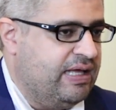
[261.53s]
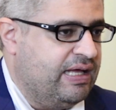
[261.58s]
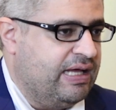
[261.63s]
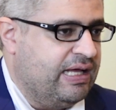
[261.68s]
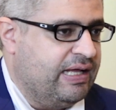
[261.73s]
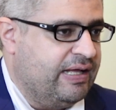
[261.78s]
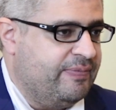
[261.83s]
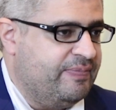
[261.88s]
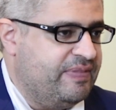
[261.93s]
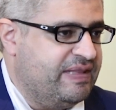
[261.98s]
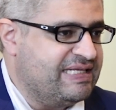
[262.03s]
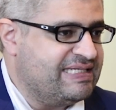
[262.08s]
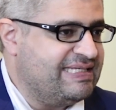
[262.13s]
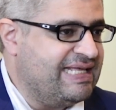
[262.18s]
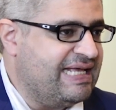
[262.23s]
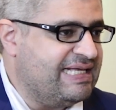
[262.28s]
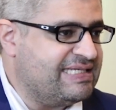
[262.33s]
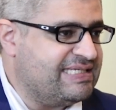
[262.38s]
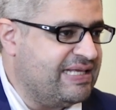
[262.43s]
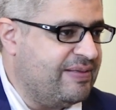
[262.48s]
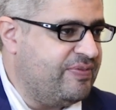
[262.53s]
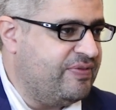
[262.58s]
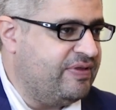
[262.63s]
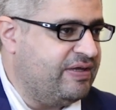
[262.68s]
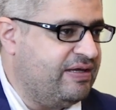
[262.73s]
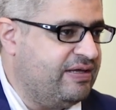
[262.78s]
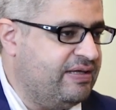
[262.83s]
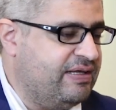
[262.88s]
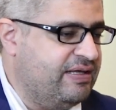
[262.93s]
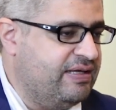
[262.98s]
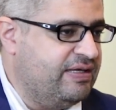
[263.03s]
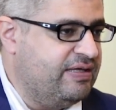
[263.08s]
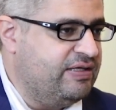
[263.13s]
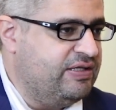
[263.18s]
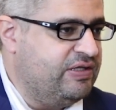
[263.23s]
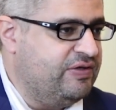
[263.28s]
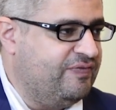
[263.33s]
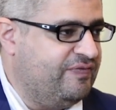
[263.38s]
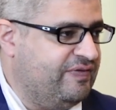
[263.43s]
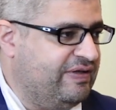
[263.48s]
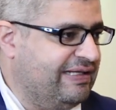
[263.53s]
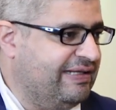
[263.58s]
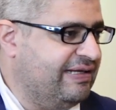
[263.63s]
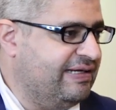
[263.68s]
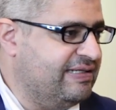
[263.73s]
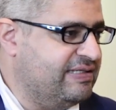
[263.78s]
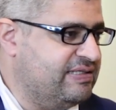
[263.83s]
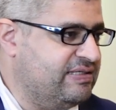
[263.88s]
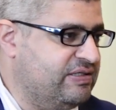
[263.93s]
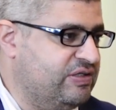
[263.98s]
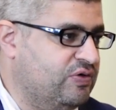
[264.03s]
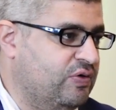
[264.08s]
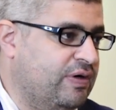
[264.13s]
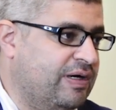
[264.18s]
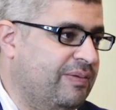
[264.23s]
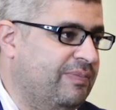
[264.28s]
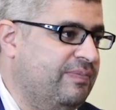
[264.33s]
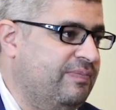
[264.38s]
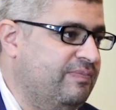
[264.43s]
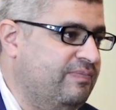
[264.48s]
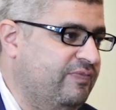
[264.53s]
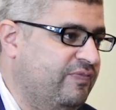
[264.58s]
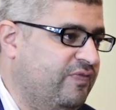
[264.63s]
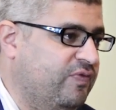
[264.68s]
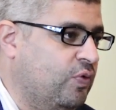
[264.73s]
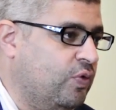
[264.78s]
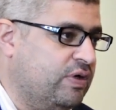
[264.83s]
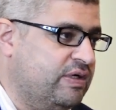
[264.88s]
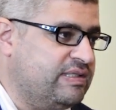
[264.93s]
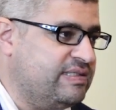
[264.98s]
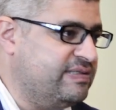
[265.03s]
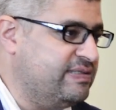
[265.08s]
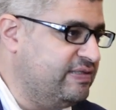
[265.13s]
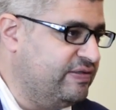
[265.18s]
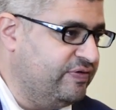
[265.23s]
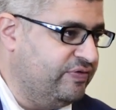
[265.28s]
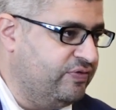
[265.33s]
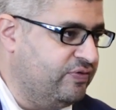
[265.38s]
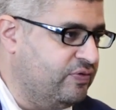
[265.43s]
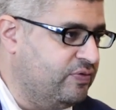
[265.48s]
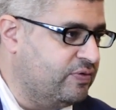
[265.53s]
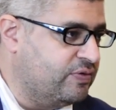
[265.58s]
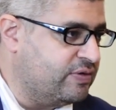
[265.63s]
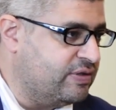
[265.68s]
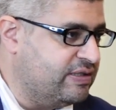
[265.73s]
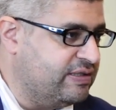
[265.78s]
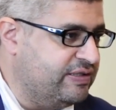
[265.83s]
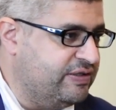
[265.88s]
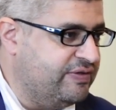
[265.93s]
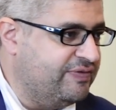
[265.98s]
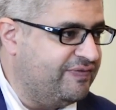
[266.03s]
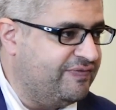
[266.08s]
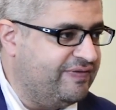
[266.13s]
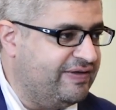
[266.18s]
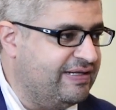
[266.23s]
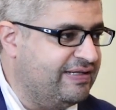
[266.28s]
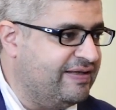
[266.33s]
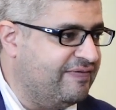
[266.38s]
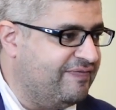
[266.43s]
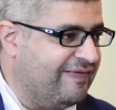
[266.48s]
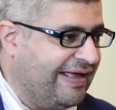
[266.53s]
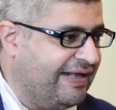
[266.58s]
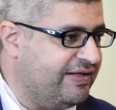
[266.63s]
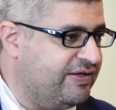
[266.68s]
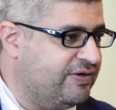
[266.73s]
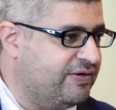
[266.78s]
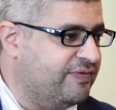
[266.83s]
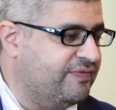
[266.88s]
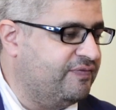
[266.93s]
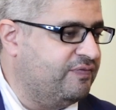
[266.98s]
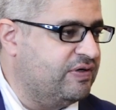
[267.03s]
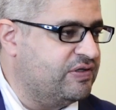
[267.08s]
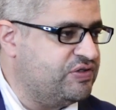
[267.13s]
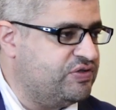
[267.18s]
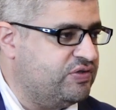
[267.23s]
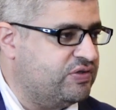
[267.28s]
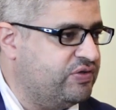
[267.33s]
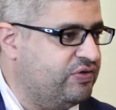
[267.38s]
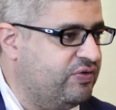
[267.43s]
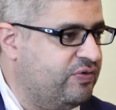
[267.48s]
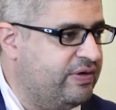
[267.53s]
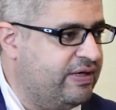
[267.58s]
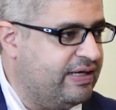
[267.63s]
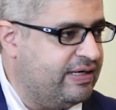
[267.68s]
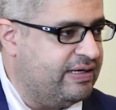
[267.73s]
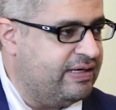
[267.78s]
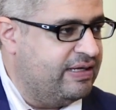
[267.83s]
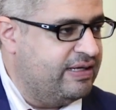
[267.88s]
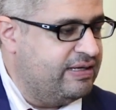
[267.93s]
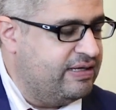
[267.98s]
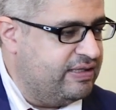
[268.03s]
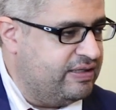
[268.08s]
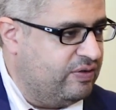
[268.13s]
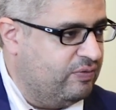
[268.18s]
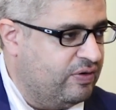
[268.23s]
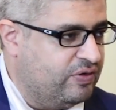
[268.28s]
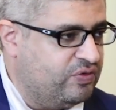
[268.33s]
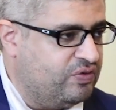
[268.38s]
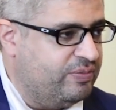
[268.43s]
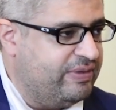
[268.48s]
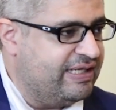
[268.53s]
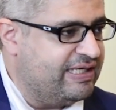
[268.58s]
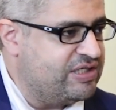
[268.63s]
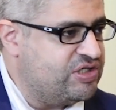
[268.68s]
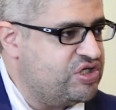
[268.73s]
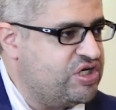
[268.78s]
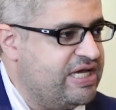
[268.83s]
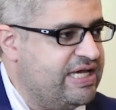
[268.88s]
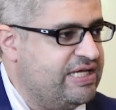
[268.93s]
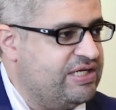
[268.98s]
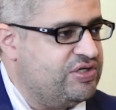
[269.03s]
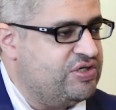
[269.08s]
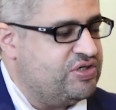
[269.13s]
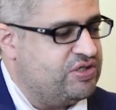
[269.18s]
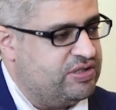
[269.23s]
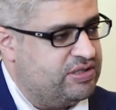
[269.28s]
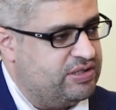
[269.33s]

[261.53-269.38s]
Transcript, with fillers: Um, is that something you feel that is you are forced to do, or you feel the value of what you're doing and you want to make a change?